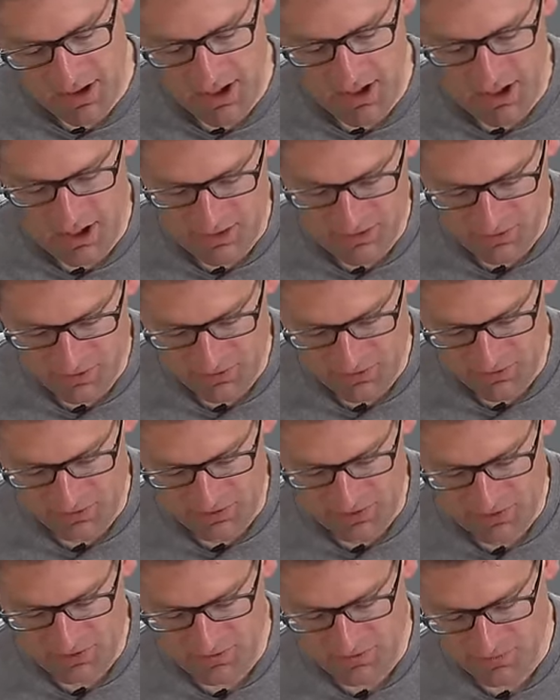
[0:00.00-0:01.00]
under
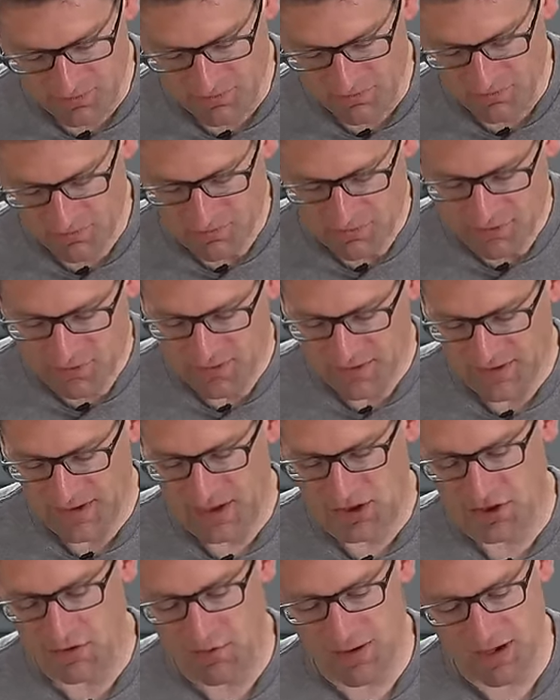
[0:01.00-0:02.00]
certain
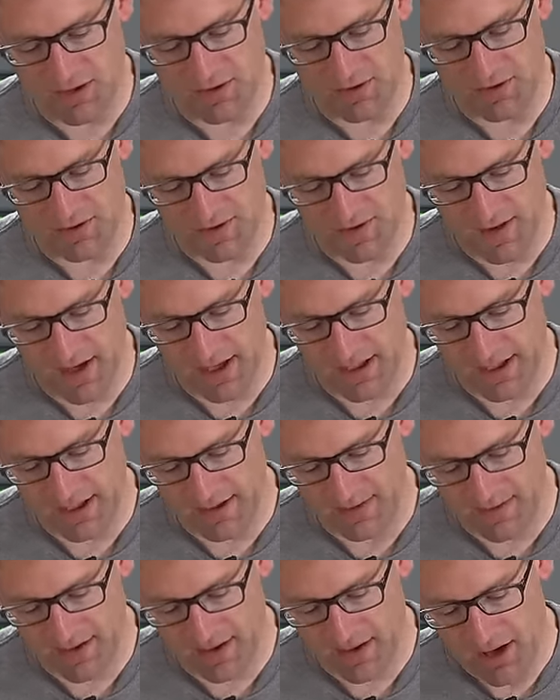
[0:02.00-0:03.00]
situations and that kind
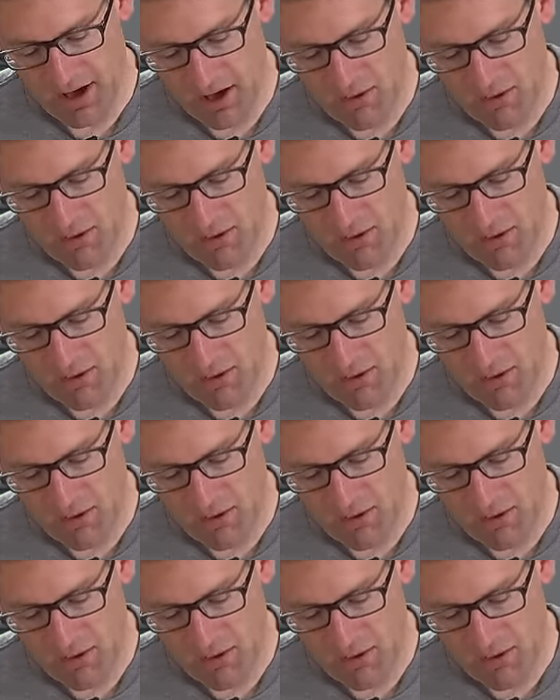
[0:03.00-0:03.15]
of thing.